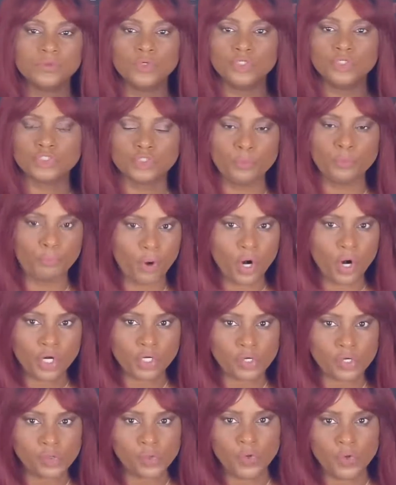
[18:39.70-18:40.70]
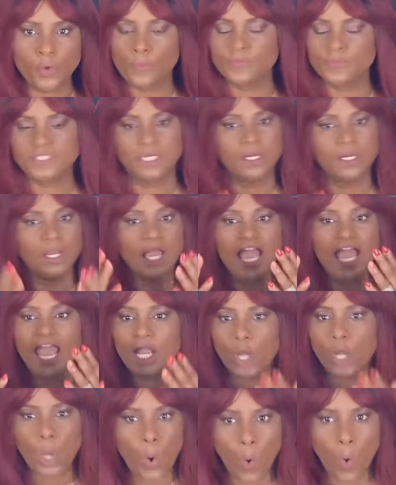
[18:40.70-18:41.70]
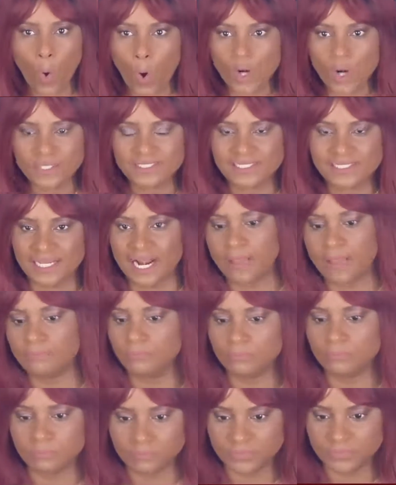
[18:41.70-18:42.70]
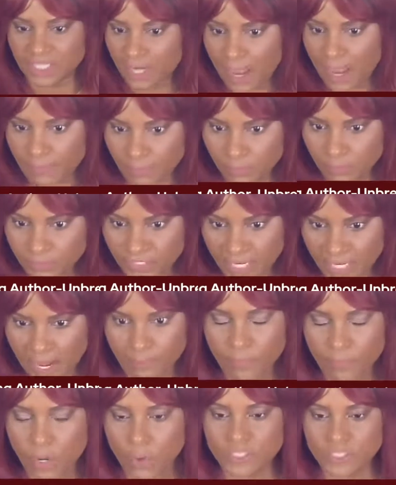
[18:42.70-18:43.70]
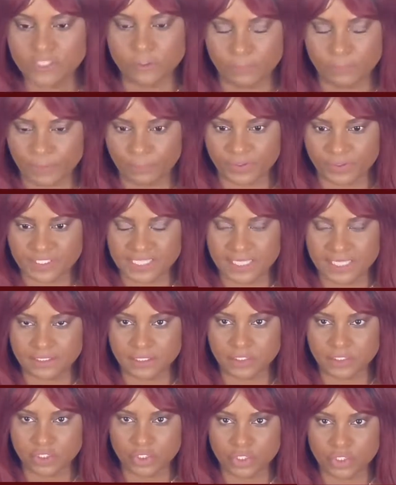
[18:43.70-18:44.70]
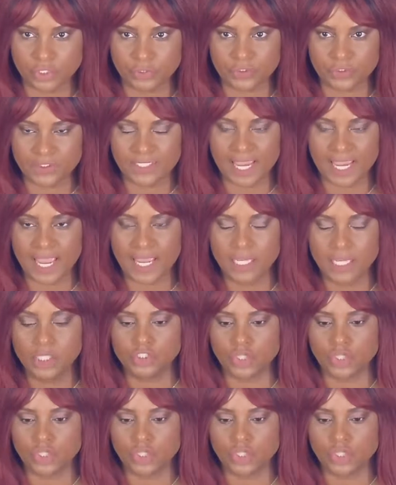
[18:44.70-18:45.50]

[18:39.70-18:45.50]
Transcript: support groups, a course that I'm going to be presenting to you today,